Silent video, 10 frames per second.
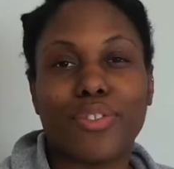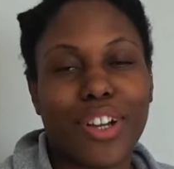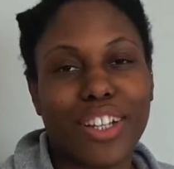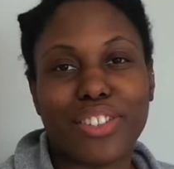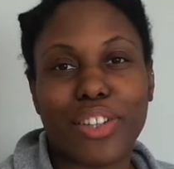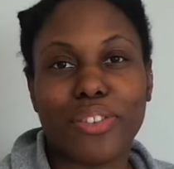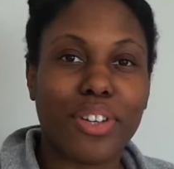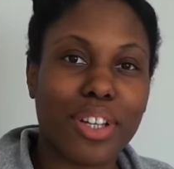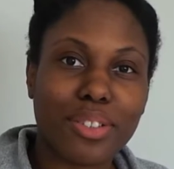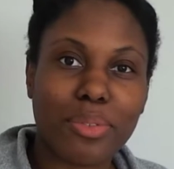Right, so the
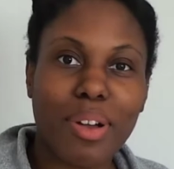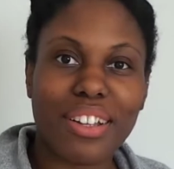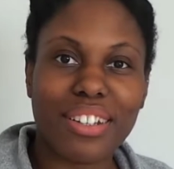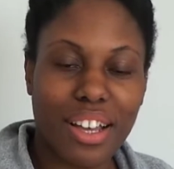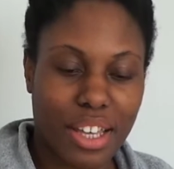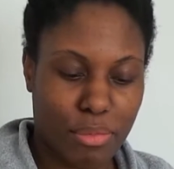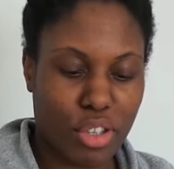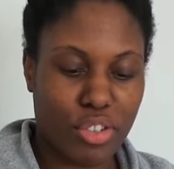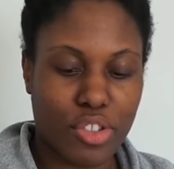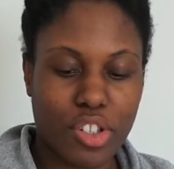first one I'm
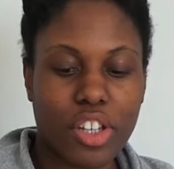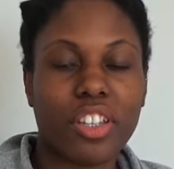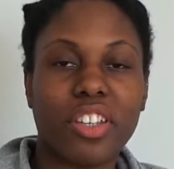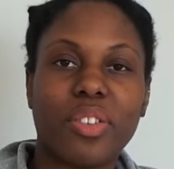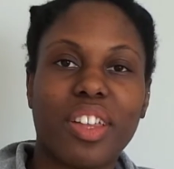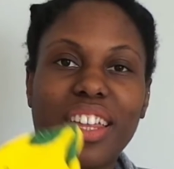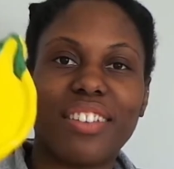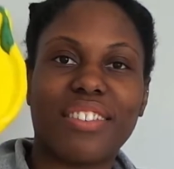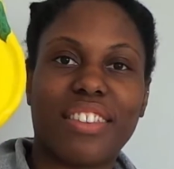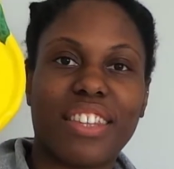going to show you
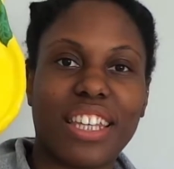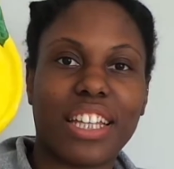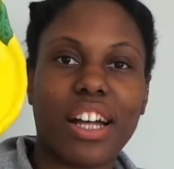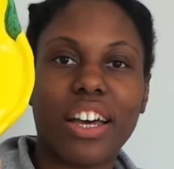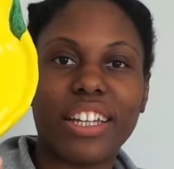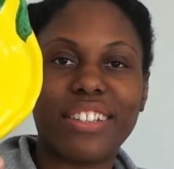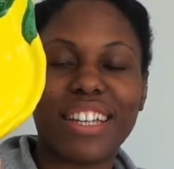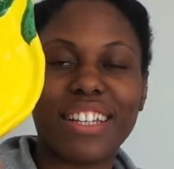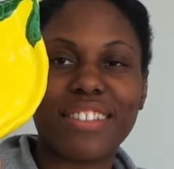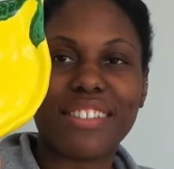is the
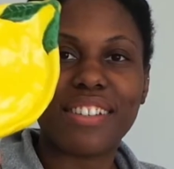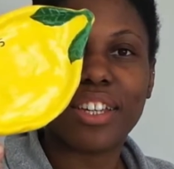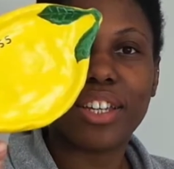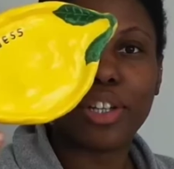kindness